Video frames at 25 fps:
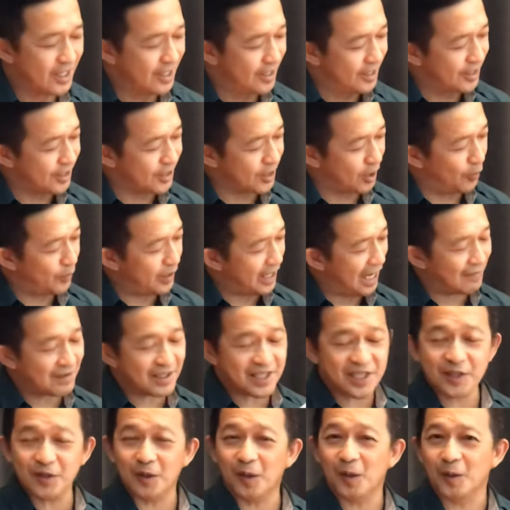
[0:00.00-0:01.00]
So we have a
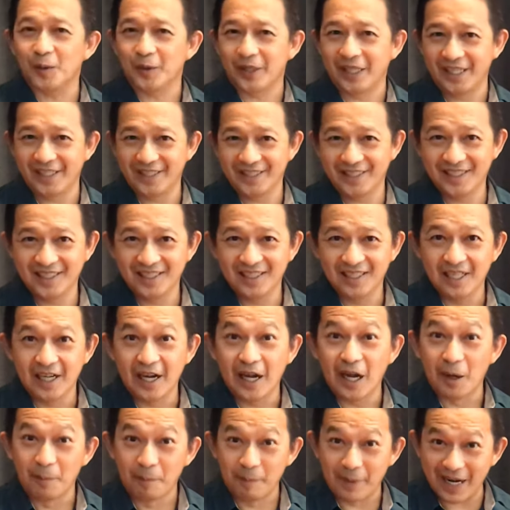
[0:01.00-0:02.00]
story.
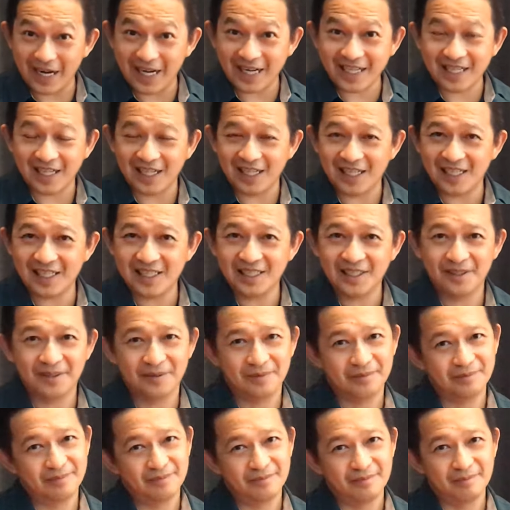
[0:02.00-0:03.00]
A baker
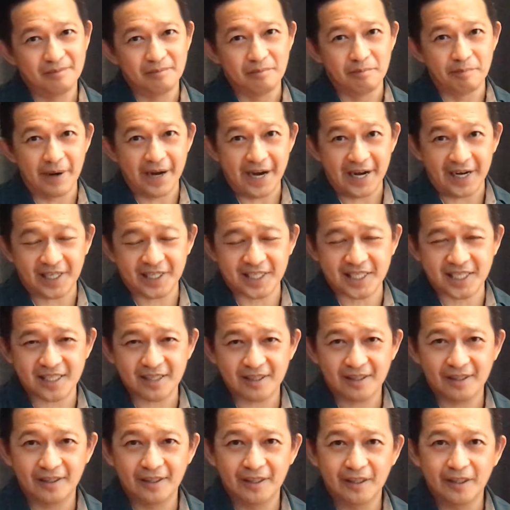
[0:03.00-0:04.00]

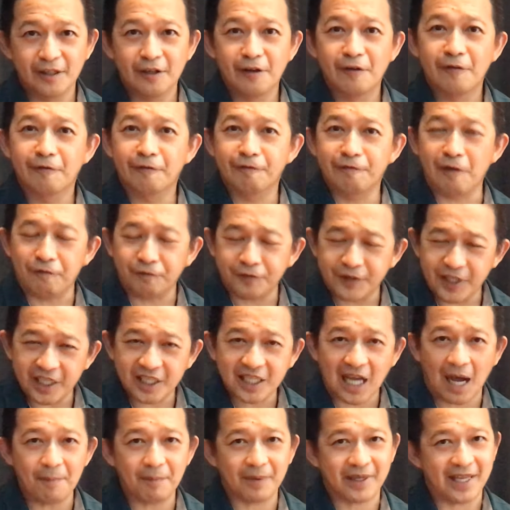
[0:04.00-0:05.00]
bakes 50
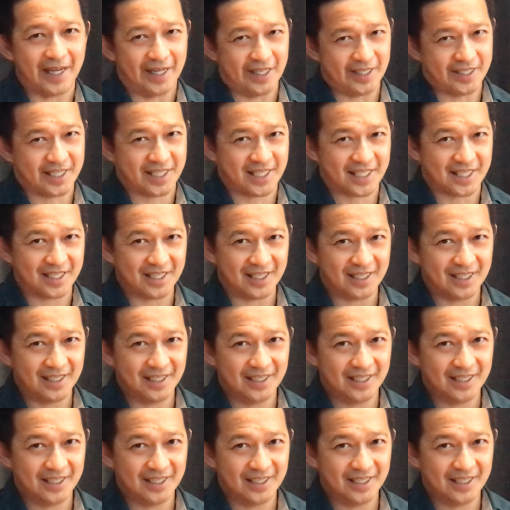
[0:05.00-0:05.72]
cupcakes.